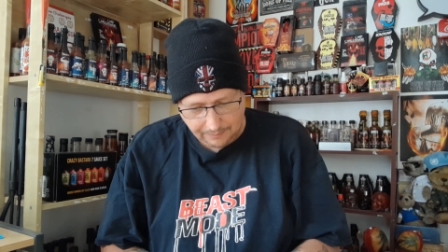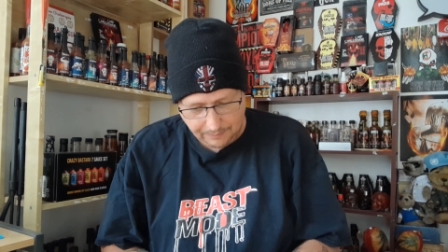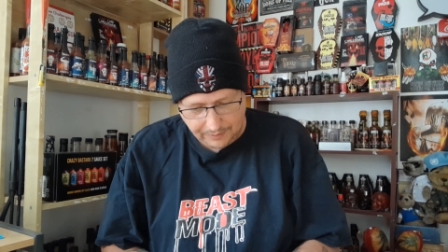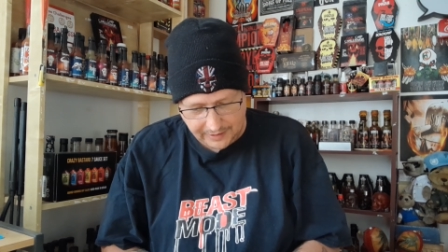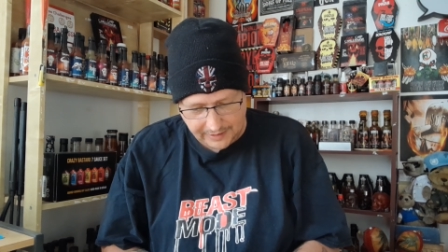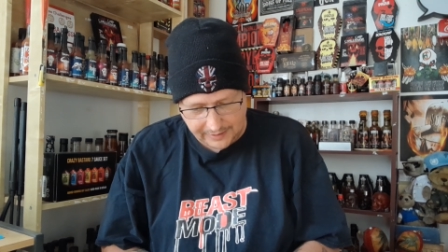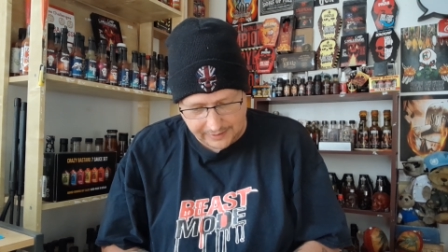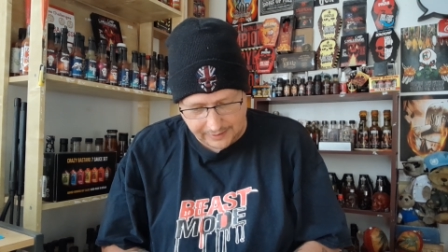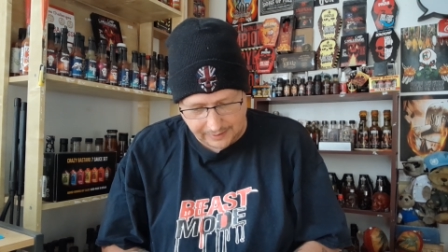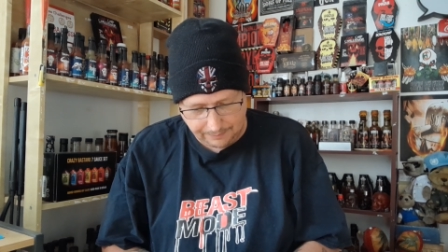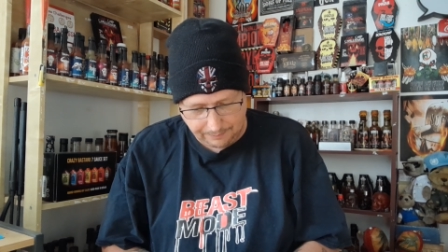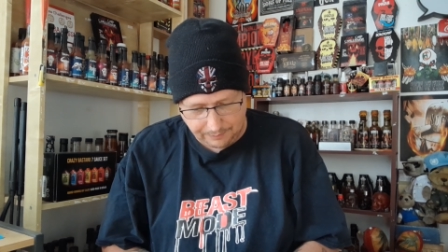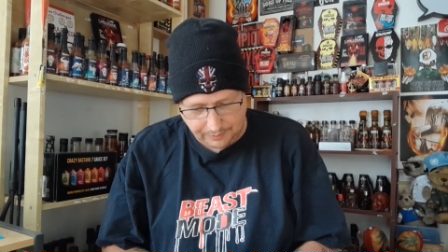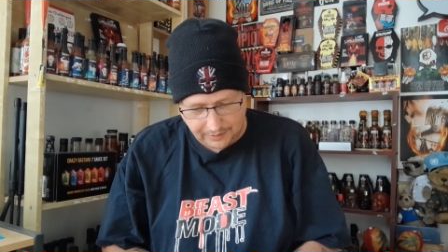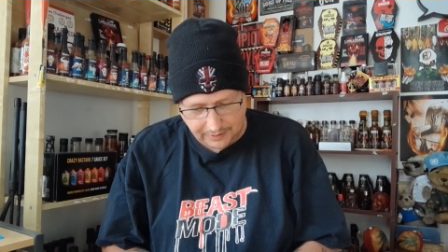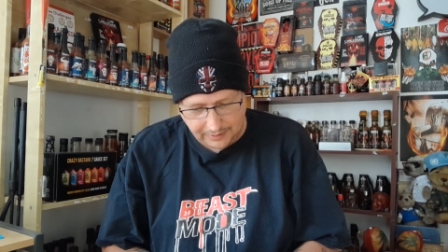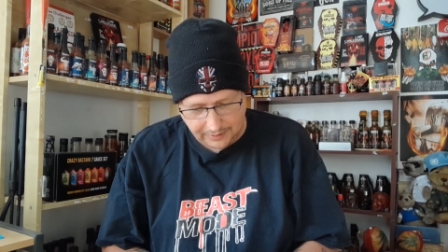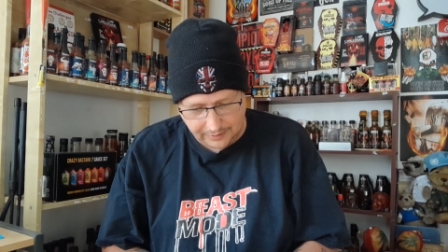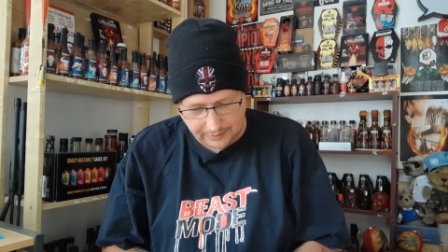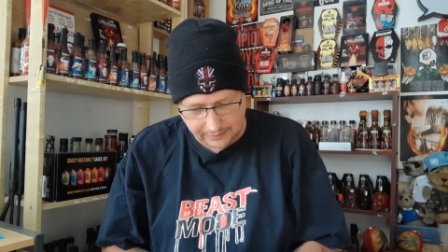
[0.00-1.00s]
pizza,
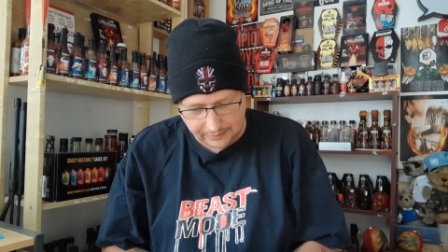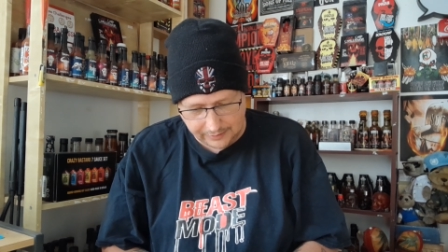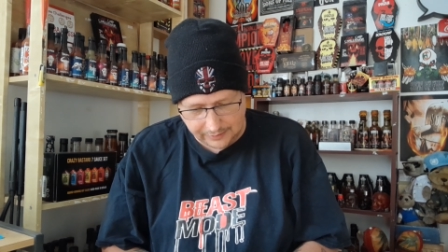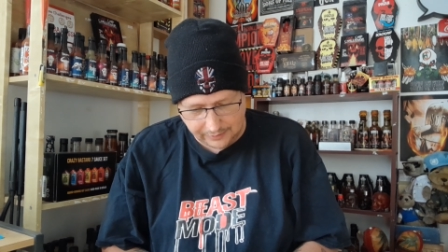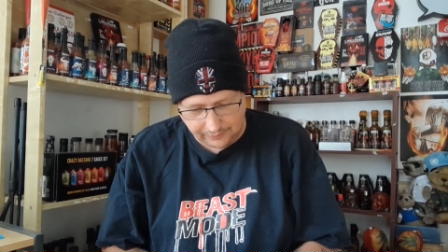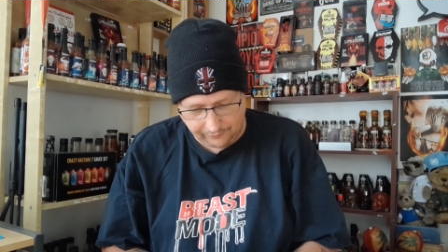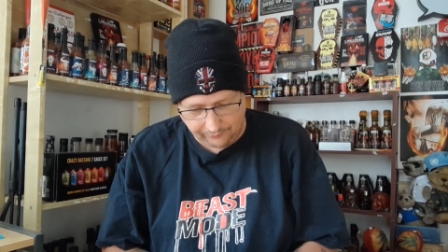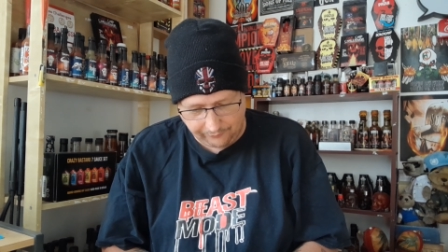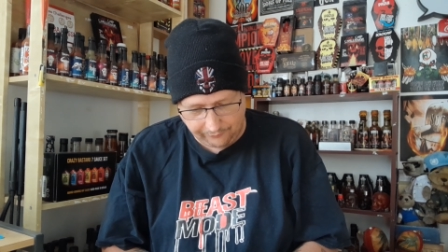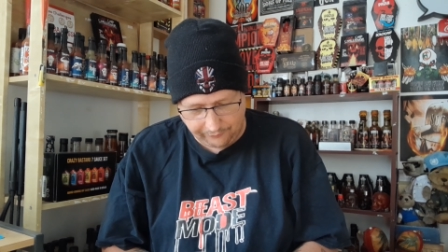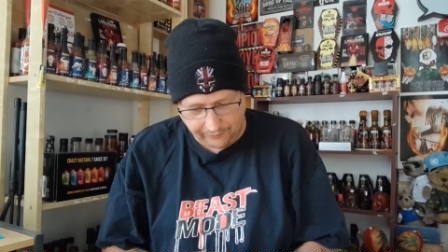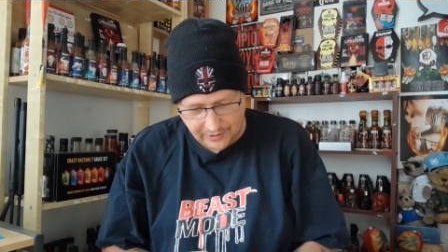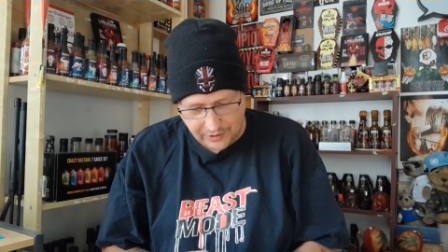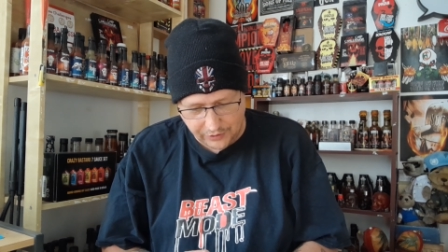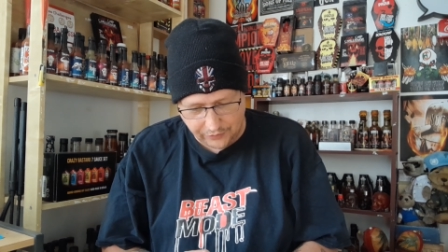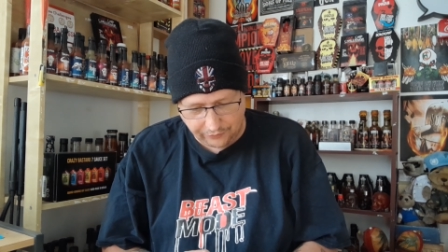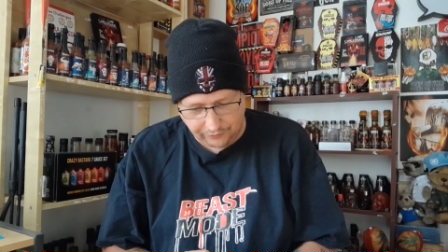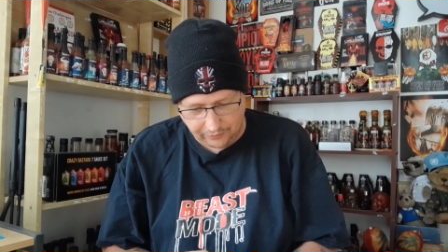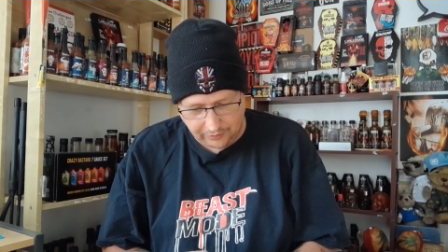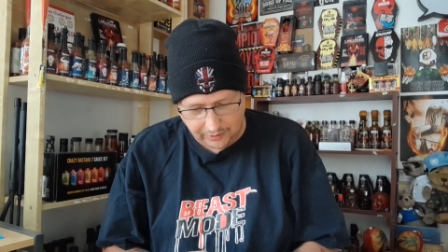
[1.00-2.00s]
burgers,
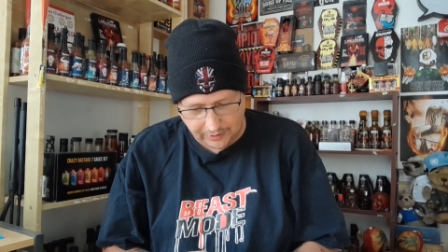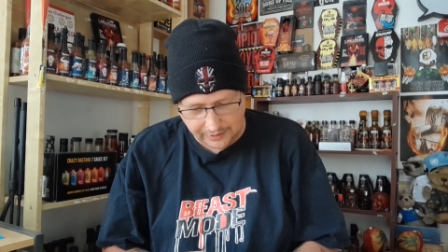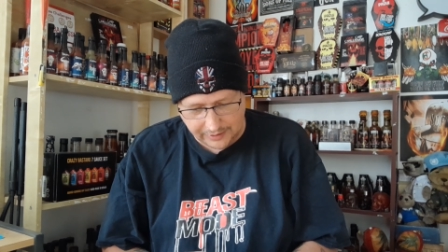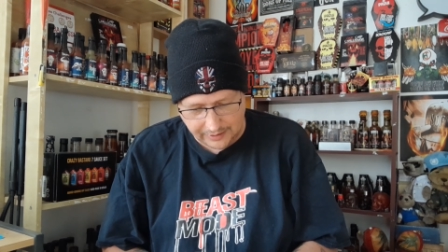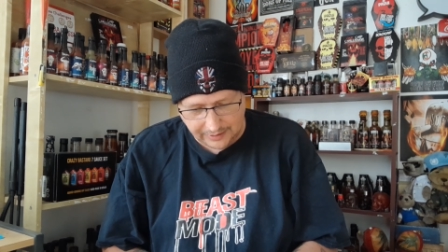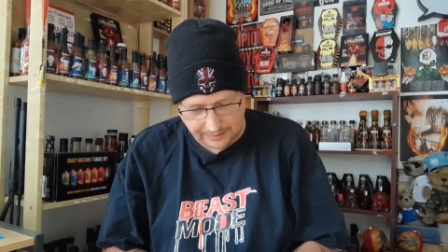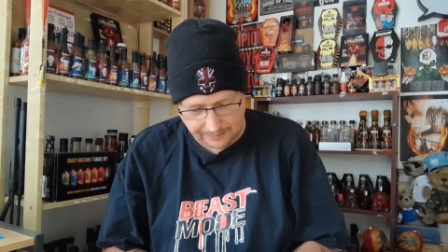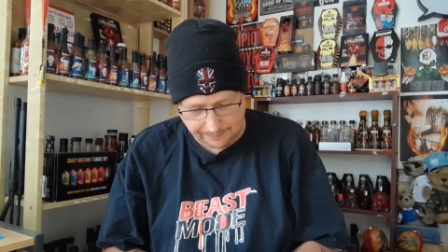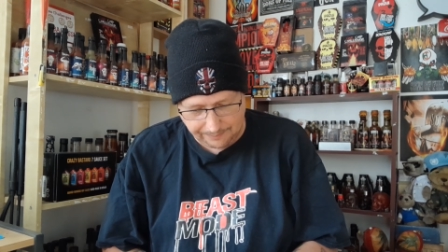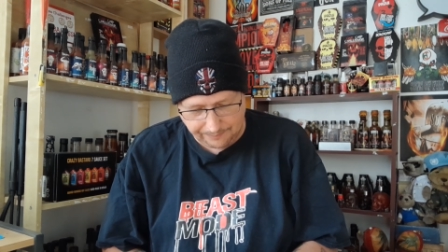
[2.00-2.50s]
French fries